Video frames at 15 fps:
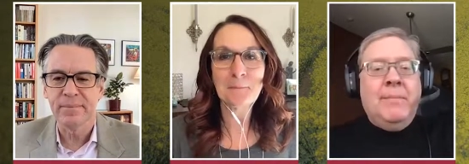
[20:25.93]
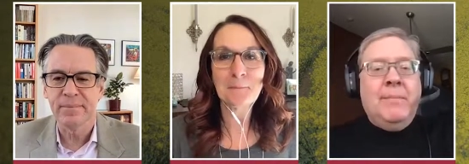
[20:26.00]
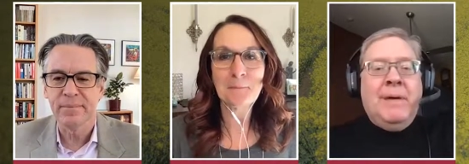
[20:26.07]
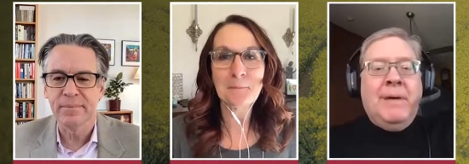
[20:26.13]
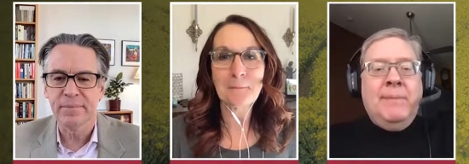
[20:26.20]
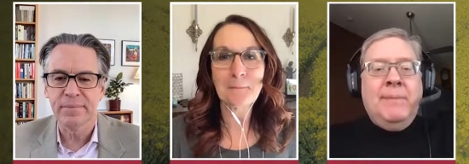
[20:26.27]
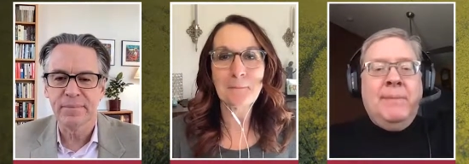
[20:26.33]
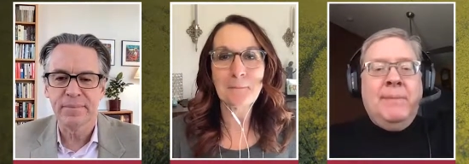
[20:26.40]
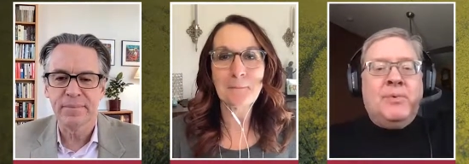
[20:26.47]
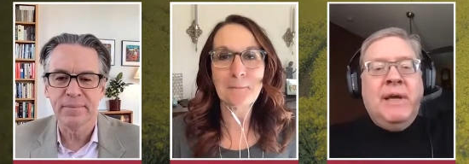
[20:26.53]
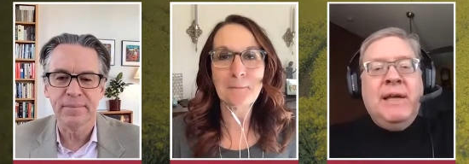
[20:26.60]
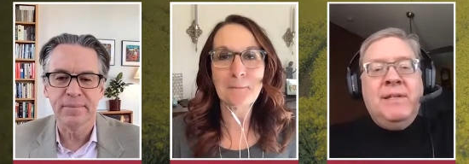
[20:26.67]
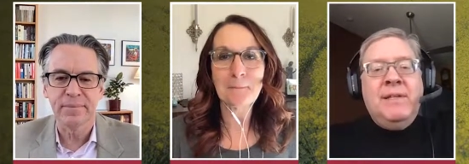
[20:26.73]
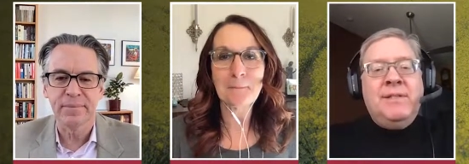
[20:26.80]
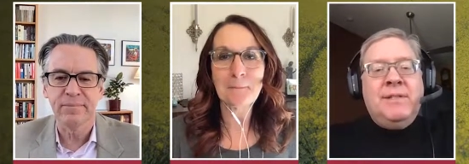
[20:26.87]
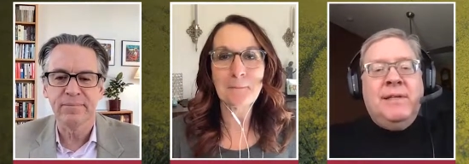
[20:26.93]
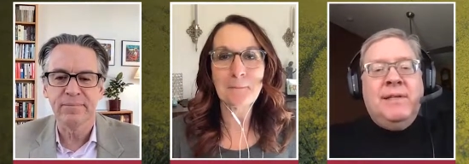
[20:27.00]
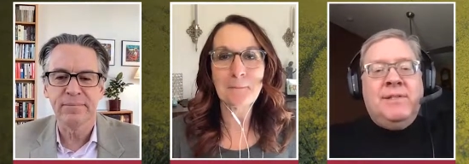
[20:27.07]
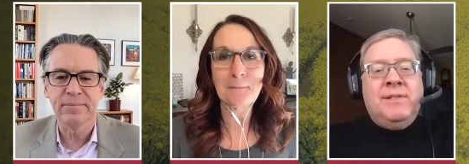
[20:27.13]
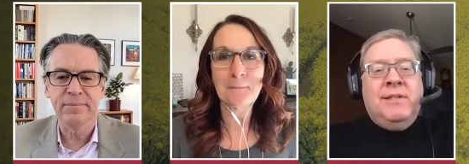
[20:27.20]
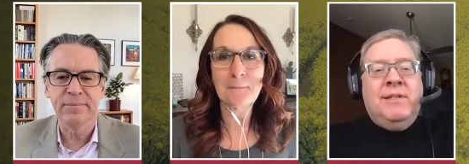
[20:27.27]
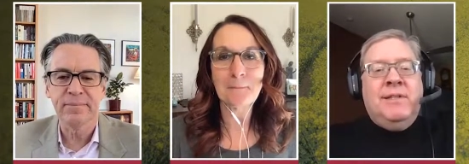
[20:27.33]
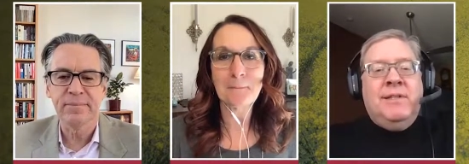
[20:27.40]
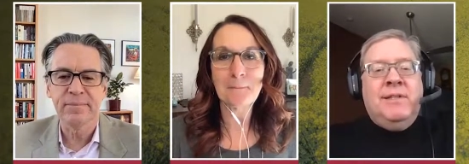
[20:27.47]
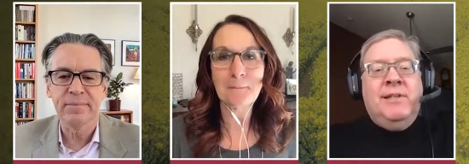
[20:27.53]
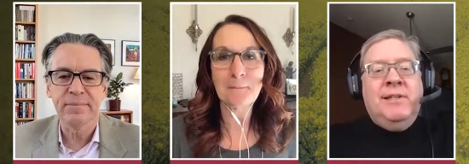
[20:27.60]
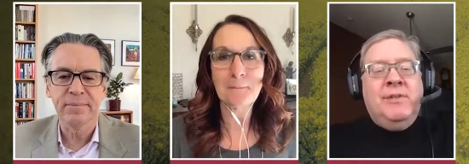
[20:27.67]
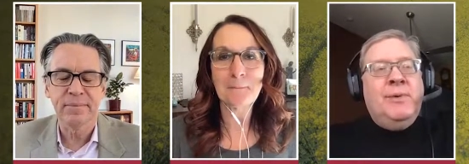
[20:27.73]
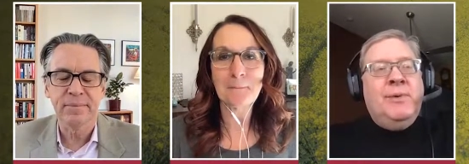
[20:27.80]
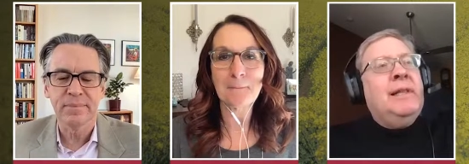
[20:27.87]
Speaker 1: about my praise is
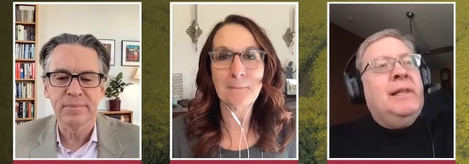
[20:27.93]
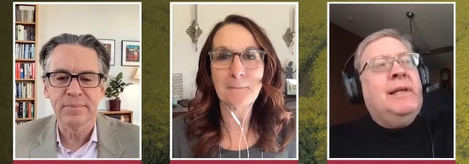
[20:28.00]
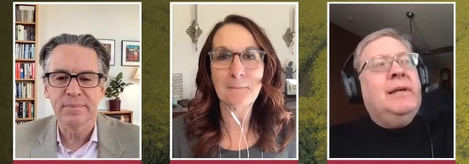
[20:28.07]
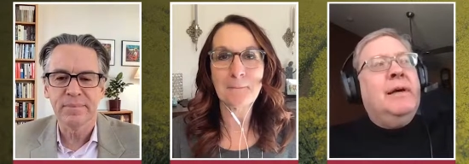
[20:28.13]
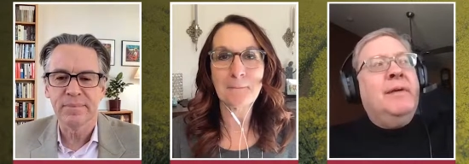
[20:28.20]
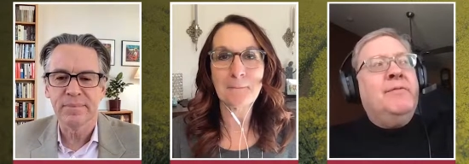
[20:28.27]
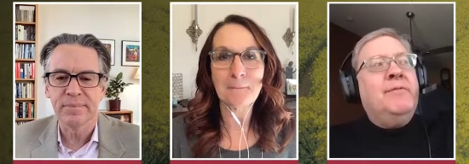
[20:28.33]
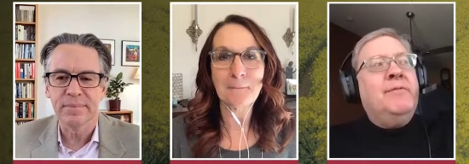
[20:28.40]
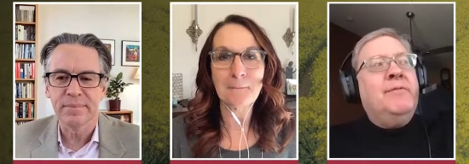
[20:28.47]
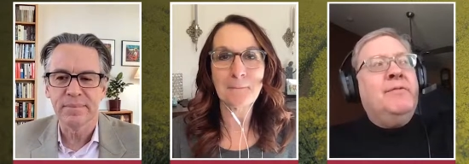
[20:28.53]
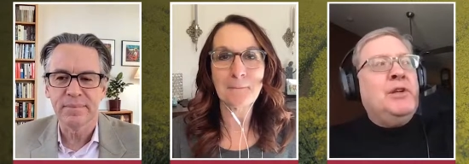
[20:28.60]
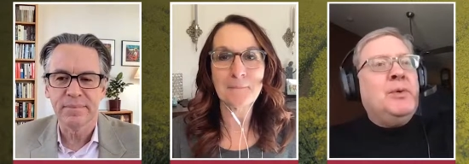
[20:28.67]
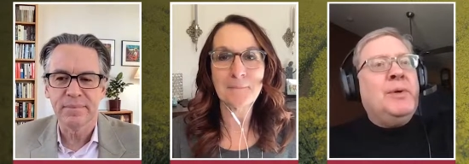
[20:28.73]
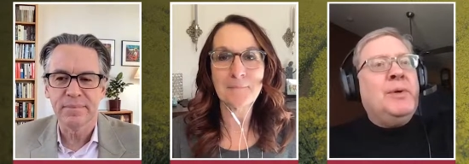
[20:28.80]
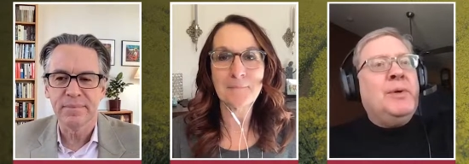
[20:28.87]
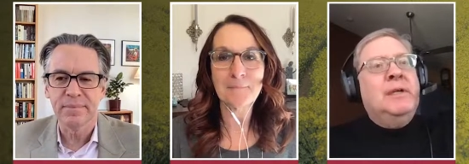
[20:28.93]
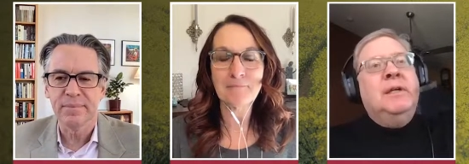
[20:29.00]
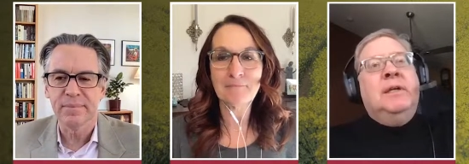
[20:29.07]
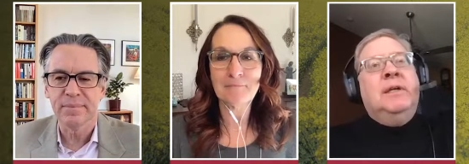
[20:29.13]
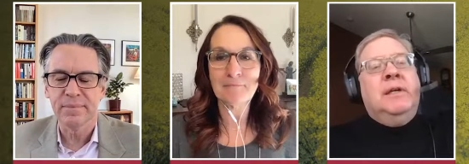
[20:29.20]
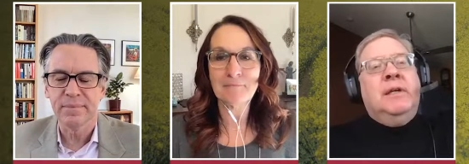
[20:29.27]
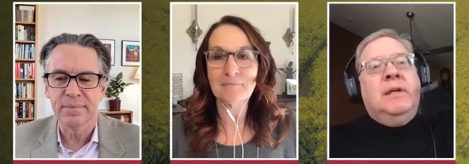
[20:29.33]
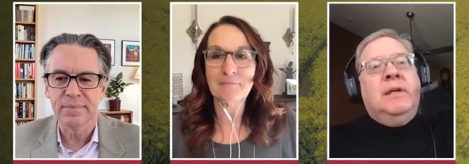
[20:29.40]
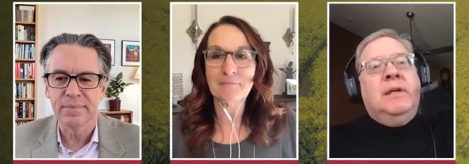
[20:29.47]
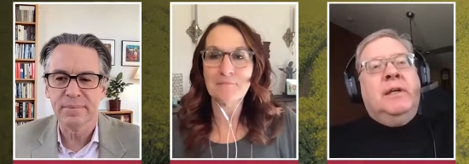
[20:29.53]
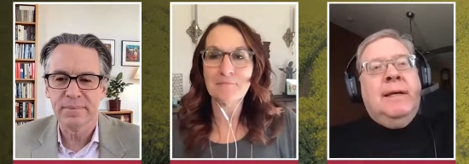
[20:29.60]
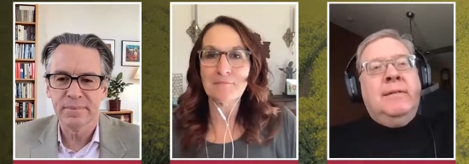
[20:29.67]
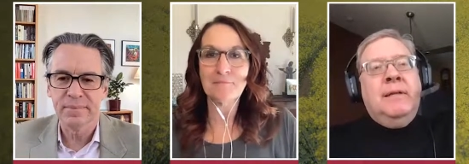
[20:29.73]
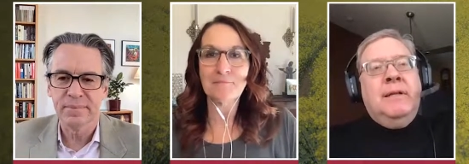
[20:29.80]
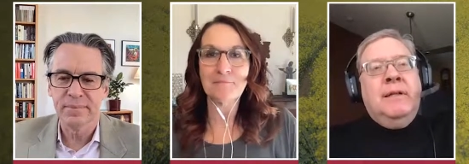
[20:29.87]
continually of you.
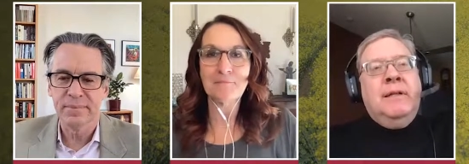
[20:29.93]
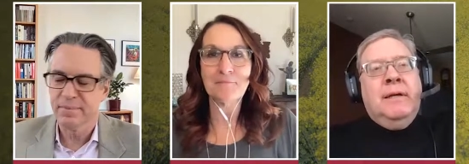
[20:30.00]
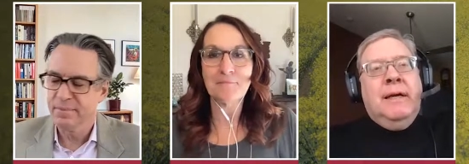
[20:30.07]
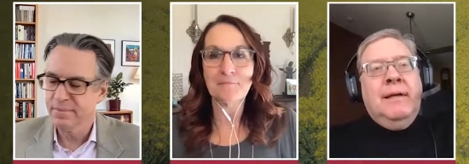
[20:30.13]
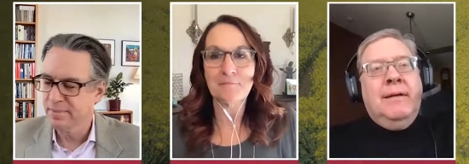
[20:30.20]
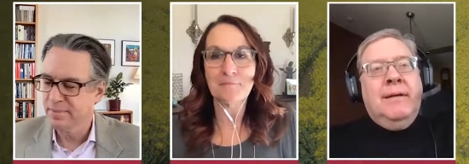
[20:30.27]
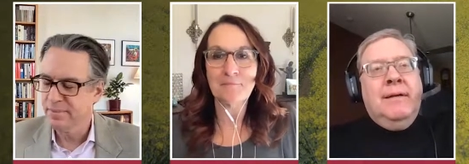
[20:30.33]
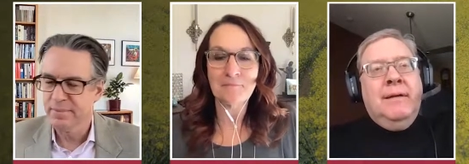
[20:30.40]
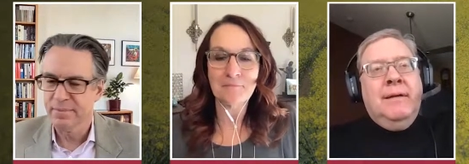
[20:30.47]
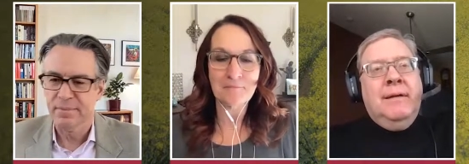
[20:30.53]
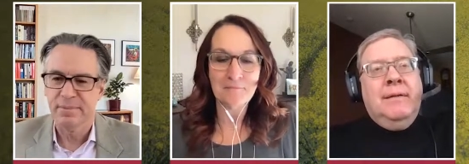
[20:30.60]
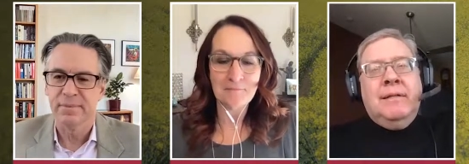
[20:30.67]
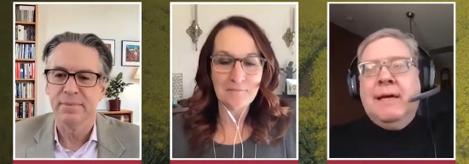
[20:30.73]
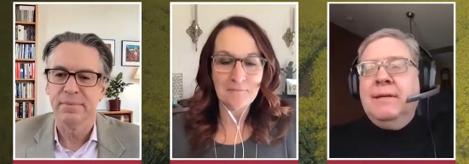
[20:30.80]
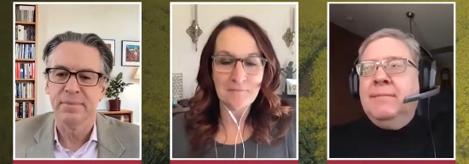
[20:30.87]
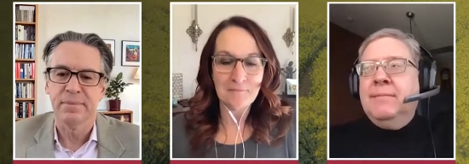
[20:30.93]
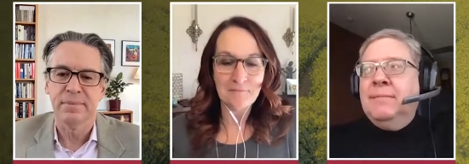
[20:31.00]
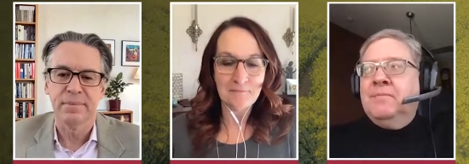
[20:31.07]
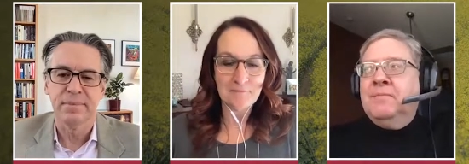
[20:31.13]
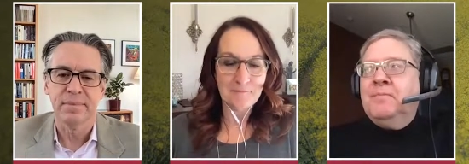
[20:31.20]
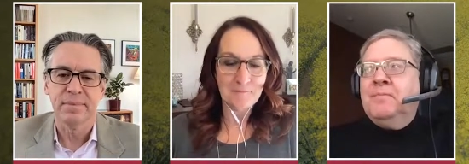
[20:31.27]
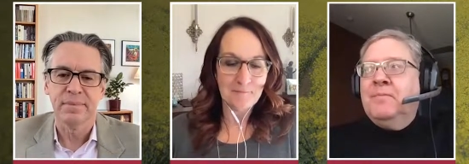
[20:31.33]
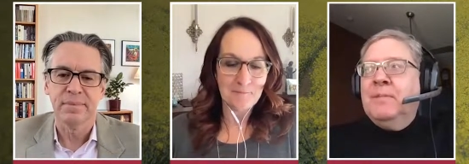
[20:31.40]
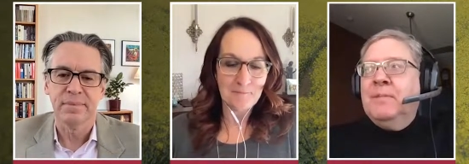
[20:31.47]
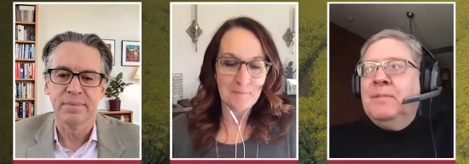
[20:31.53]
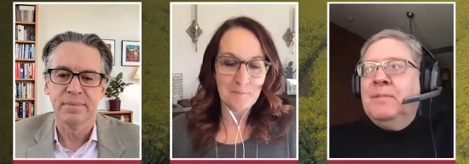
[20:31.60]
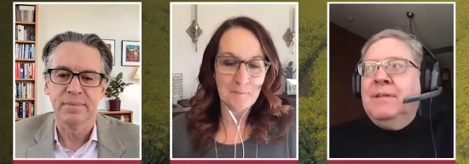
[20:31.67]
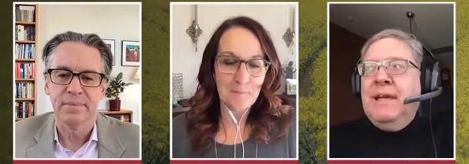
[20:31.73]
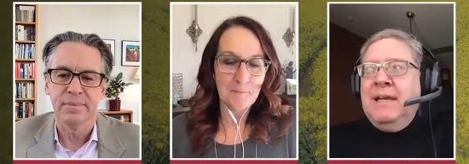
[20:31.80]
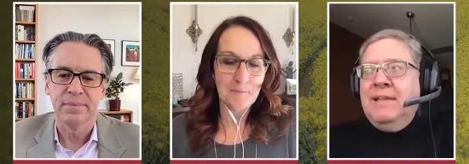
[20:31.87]
Uh, uh, that
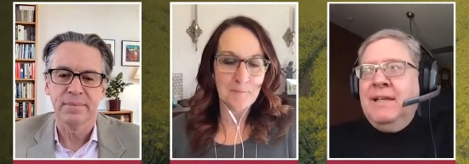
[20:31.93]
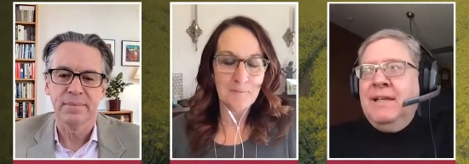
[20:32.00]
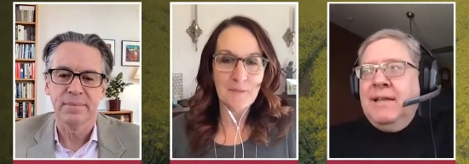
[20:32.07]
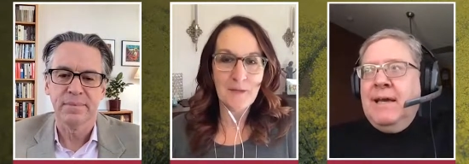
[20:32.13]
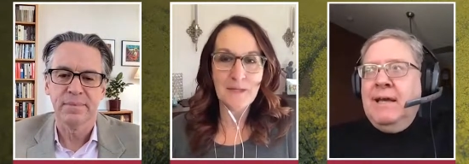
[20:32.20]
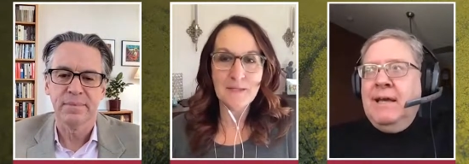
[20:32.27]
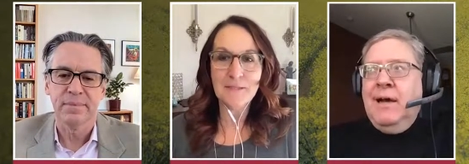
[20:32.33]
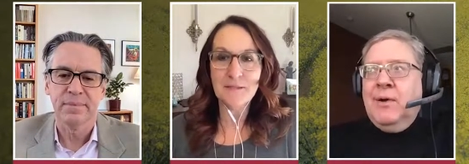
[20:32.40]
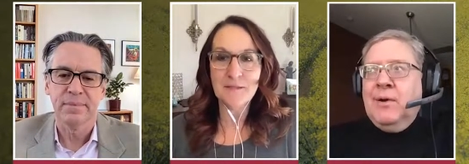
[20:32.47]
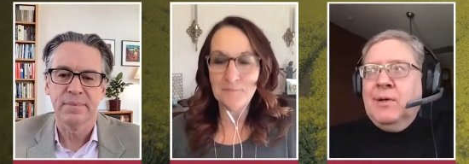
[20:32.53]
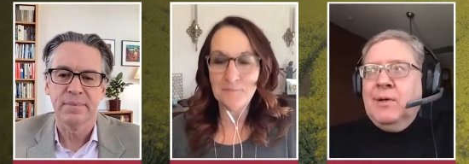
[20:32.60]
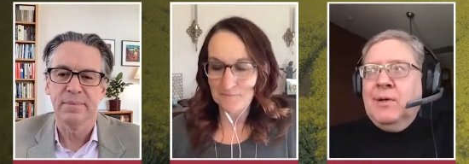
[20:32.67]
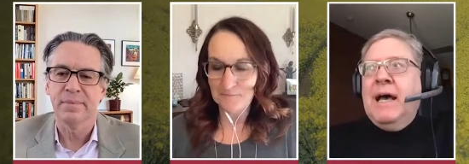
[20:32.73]
the idea that our